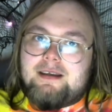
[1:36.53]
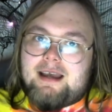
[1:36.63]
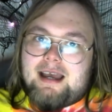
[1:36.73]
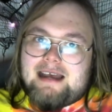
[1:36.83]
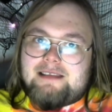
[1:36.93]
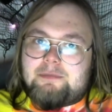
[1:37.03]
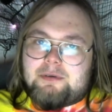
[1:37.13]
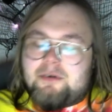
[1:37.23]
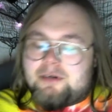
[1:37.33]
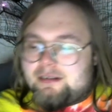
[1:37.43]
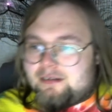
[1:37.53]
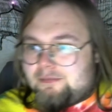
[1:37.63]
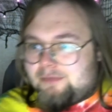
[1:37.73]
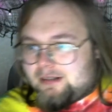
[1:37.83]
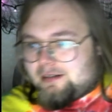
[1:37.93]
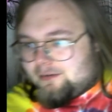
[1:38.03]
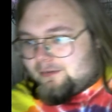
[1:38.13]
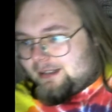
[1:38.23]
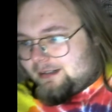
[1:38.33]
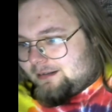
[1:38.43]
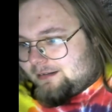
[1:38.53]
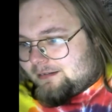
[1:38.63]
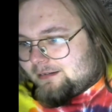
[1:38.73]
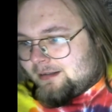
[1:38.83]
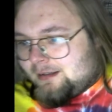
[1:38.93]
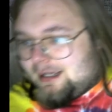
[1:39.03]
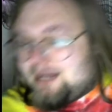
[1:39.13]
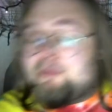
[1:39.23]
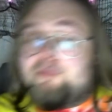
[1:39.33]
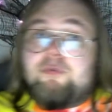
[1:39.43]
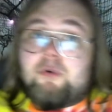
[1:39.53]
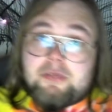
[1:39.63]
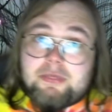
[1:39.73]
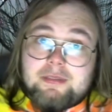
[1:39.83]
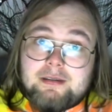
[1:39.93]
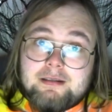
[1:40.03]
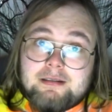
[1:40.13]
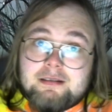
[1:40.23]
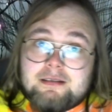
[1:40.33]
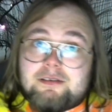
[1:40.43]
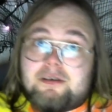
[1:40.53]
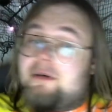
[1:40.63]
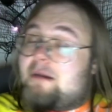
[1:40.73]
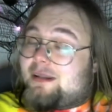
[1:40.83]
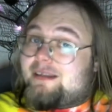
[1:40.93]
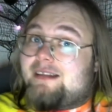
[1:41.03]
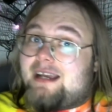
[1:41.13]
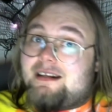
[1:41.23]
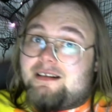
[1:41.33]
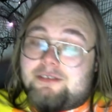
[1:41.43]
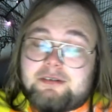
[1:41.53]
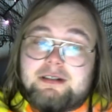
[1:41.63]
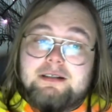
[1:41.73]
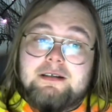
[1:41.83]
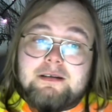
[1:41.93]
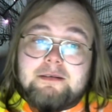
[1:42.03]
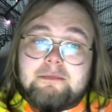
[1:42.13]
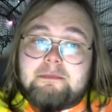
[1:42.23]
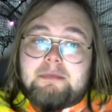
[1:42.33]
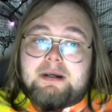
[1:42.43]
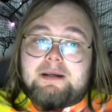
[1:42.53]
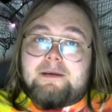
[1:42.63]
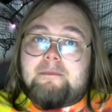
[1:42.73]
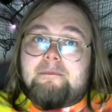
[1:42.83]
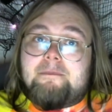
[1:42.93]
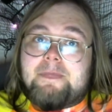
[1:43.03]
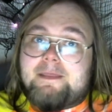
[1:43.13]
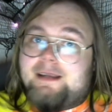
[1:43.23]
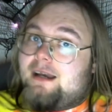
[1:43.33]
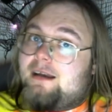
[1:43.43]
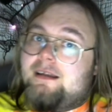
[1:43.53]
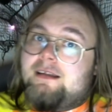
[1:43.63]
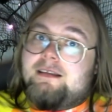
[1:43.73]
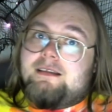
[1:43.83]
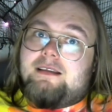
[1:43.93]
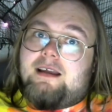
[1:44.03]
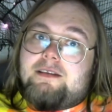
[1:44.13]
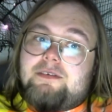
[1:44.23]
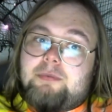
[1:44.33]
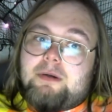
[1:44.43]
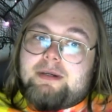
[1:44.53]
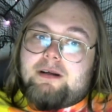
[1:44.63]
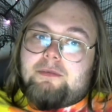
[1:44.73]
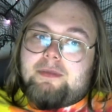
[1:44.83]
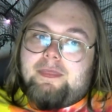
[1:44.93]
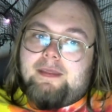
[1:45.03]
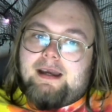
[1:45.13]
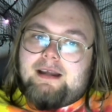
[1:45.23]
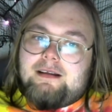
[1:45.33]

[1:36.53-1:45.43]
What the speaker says: As of recording this video, it is April 4th, so I'm a little late into it. But yeah, that's where we are with that.